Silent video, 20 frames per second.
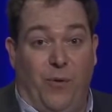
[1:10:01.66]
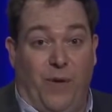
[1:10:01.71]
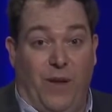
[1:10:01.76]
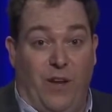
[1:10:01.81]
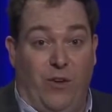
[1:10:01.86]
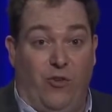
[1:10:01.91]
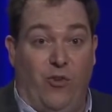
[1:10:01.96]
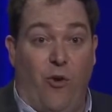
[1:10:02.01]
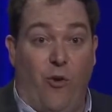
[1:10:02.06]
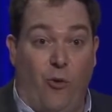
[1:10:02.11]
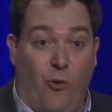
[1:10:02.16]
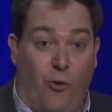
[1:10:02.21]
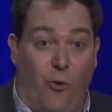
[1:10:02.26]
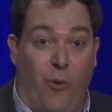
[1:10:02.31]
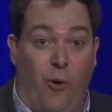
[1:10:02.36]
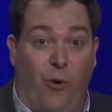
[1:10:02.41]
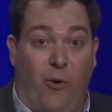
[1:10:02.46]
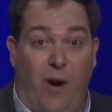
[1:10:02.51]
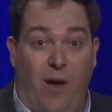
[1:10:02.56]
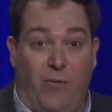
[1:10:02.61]
the internal
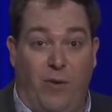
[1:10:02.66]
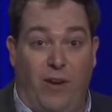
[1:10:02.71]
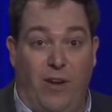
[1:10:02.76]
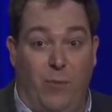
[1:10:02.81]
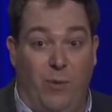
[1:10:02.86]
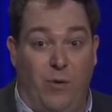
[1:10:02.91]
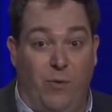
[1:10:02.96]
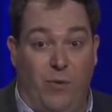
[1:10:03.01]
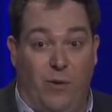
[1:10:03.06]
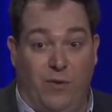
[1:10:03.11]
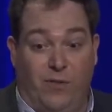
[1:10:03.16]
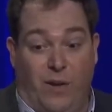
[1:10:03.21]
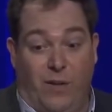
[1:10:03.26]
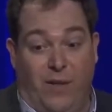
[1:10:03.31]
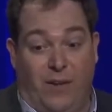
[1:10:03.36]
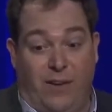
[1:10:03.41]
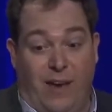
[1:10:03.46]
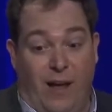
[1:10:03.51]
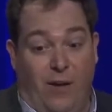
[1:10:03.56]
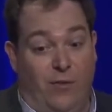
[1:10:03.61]
coronagraph in WFIRST, I
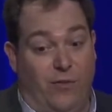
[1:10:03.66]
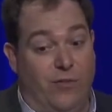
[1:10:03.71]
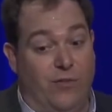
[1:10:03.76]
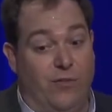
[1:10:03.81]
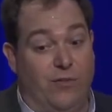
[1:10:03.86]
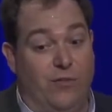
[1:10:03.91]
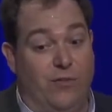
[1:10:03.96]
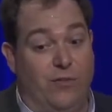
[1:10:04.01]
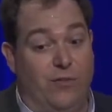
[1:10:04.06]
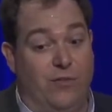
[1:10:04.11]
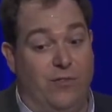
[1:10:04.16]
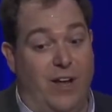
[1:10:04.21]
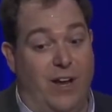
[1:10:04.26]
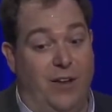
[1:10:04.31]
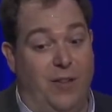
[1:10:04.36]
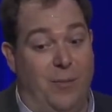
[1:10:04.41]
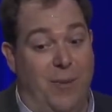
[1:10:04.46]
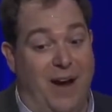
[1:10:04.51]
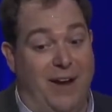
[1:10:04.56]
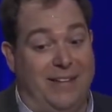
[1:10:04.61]
think now is 10 to
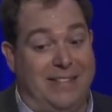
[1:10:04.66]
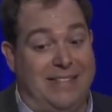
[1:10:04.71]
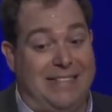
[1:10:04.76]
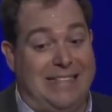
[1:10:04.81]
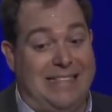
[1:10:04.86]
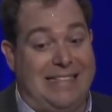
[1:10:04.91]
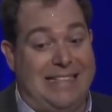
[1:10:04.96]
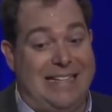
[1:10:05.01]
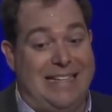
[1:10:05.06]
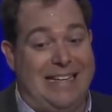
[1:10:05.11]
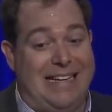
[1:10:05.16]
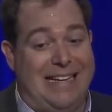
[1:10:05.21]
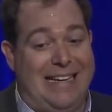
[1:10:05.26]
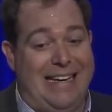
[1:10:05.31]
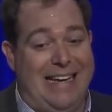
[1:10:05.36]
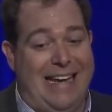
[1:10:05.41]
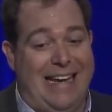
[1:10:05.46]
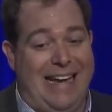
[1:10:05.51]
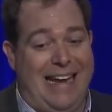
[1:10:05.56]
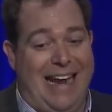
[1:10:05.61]
the minus
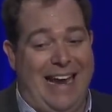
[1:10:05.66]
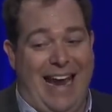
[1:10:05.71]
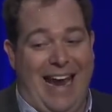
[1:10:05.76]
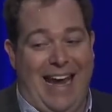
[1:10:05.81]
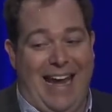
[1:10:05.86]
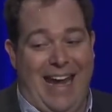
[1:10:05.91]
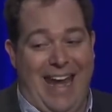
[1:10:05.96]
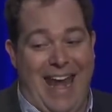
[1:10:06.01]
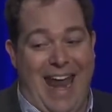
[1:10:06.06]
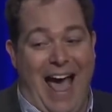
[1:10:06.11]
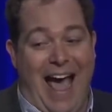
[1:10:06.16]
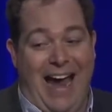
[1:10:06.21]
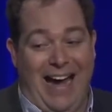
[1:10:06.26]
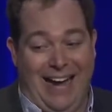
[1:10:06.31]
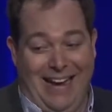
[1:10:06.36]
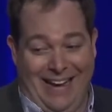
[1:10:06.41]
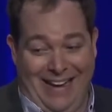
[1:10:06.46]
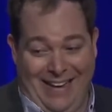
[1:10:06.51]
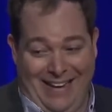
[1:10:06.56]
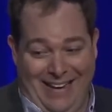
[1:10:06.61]

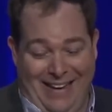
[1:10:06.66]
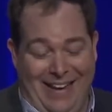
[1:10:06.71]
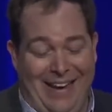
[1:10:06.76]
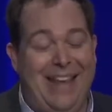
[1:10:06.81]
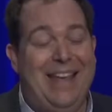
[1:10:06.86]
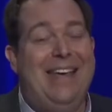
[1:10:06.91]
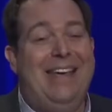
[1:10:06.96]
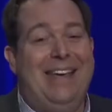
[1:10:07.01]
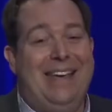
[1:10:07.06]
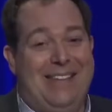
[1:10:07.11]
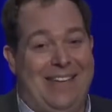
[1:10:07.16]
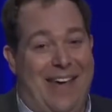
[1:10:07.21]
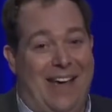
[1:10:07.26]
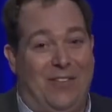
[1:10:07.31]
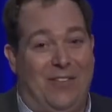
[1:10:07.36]
9. Yeah,